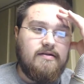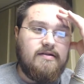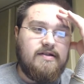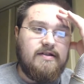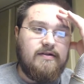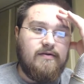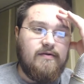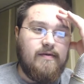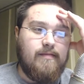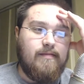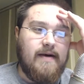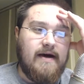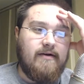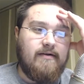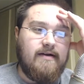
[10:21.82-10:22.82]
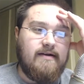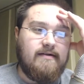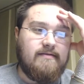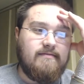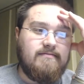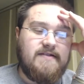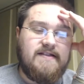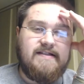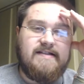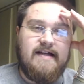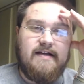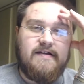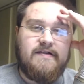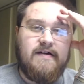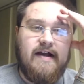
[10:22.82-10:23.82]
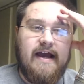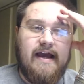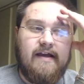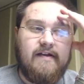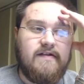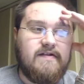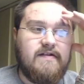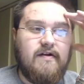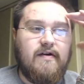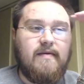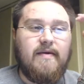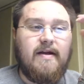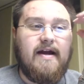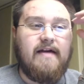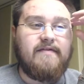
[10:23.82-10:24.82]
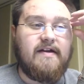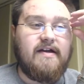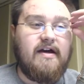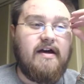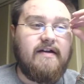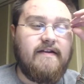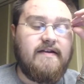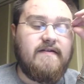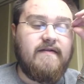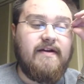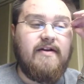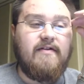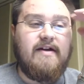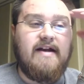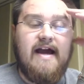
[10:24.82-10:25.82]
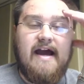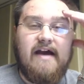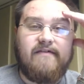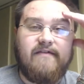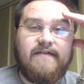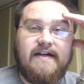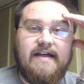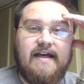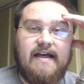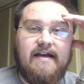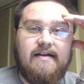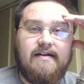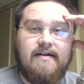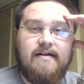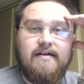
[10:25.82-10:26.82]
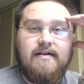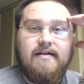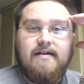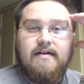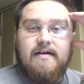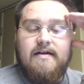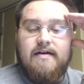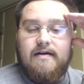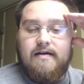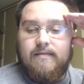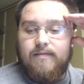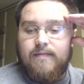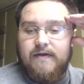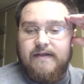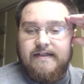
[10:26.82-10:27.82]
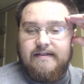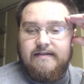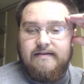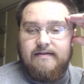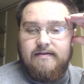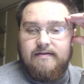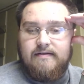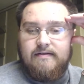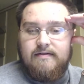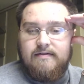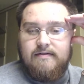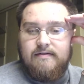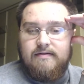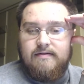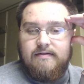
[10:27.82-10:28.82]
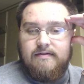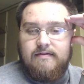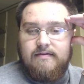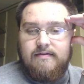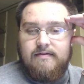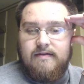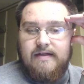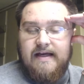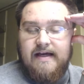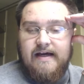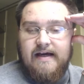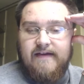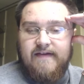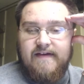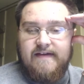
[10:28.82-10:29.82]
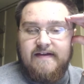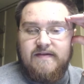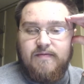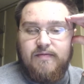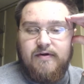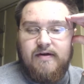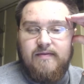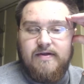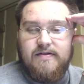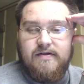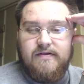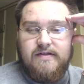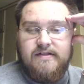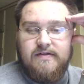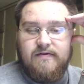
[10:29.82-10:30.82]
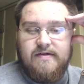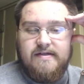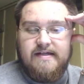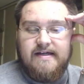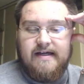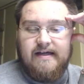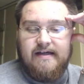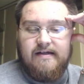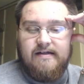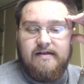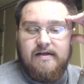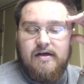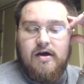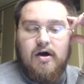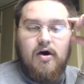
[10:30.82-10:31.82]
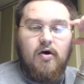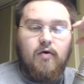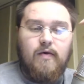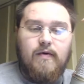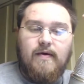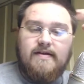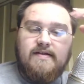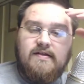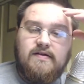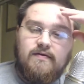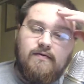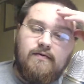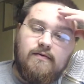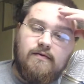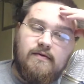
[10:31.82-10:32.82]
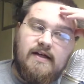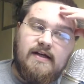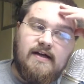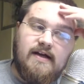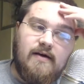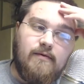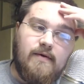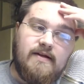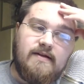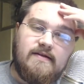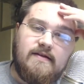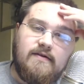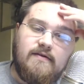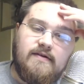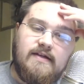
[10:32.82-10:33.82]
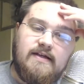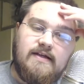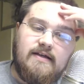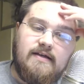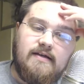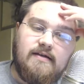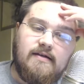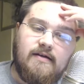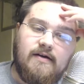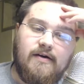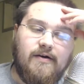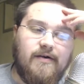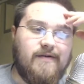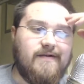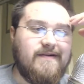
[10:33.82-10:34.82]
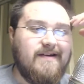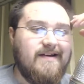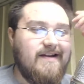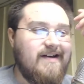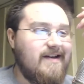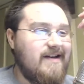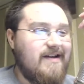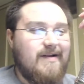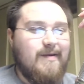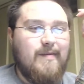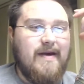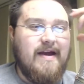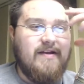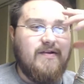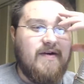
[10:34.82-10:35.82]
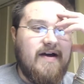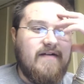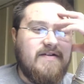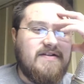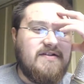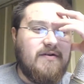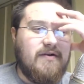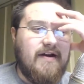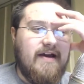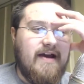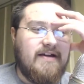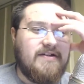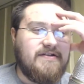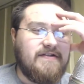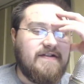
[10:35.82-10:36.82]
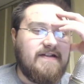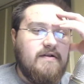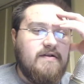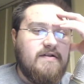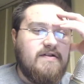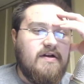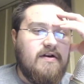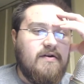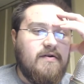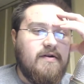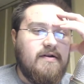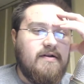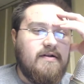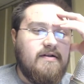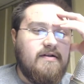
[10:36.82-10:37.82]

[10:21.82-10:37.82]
to about 6 or 8. So I'm going to have to cut this video in half if I can. But yeah, I think that's pretty much all the stories I had. Oh, Nick and I went to the, oh man, do I have a story actually. So